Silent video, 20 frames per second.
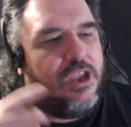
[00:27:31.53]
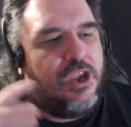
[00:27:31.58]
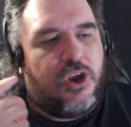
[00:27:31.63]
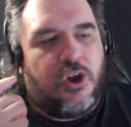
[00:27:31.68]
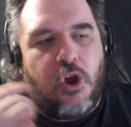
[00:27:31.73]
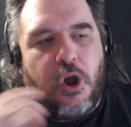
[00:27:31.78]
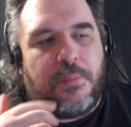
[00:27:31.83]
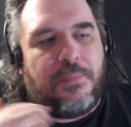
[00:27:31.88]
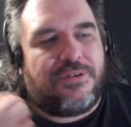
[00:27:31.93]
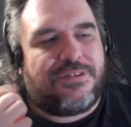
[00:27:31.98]

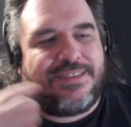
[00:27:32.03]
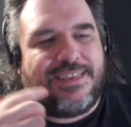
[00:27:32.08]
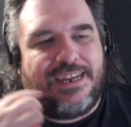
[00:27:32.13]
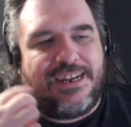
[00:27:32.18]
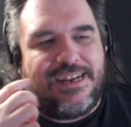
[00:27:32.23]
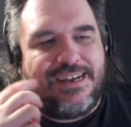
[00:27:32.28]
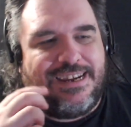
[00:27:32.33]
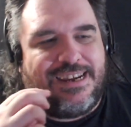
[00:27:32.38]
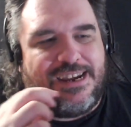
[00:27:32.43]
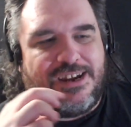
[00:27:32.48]
You almost
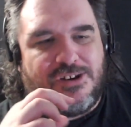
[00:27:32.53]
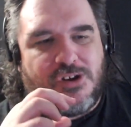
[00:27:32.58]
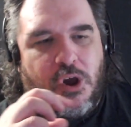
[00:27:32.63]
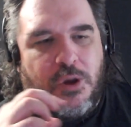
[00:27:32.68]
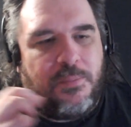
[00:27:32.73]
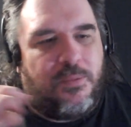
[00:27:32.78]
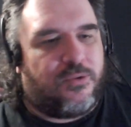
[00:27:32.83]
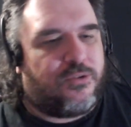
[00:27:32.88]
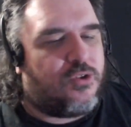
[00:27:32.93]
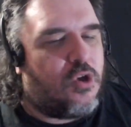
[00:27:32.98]
see here
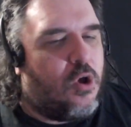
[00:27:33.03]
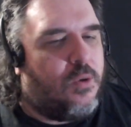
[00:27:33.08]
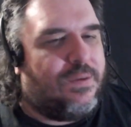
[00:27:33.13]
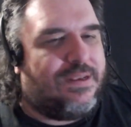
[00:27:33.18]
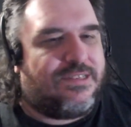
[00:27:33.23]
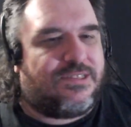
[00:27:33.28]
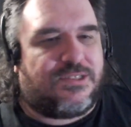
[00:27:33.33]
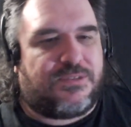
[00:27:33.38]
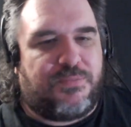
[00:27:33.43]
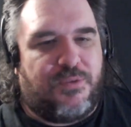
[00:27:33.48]
almost
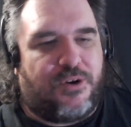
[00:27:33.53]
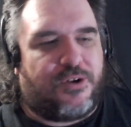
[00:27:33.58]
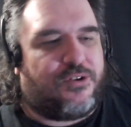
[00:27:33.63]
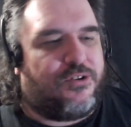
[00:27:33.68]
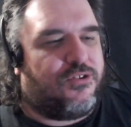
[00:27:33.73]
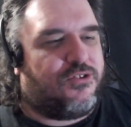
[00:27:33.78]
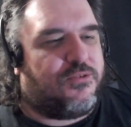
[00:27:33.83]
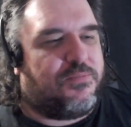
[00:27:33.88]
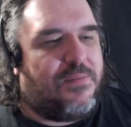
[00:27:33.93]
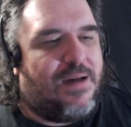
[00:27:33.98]
always smirk or
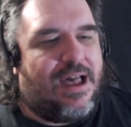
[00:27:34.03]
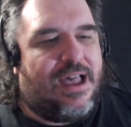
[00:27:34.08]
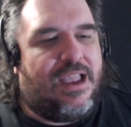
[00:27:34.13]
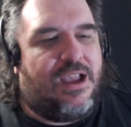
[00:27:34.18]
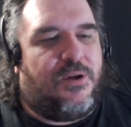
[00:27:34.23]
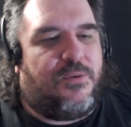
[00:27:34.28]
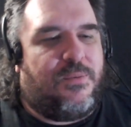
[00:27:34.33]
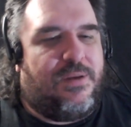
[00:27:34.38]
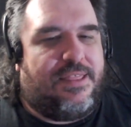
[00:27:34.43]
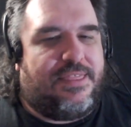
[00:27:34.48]

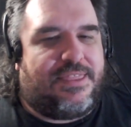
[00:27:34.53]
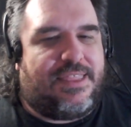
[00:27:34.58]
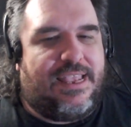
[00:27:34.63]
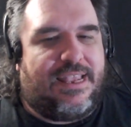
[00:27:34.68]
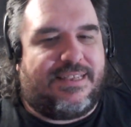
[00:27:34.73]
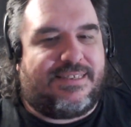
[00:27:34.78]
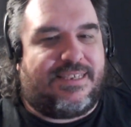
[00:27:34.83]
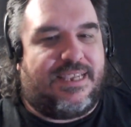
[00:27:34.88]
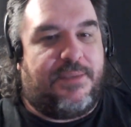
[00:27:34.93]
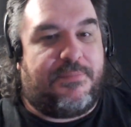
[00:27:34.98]
smile when
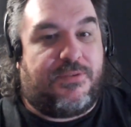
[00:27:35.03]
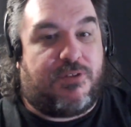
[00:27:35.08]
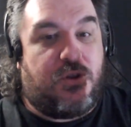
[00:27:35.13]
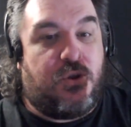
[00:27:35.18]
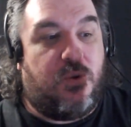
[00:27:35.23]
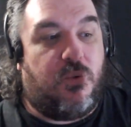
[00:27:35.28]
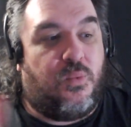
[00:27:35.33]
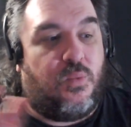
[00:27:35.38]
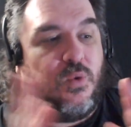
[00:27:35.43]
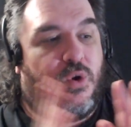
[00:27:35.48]
things seems
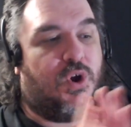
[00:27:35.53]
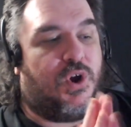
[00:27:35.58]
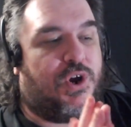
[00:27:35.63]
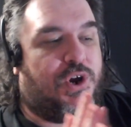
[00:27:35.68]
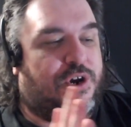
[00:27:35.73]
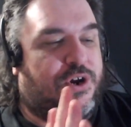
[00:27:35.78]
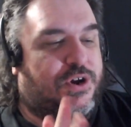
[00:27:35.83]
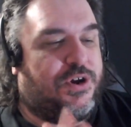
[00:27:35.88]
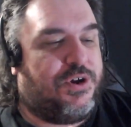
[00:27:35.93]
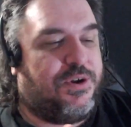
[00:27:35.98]
to
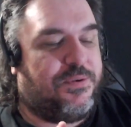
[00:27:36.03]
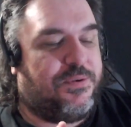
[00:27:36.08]
work.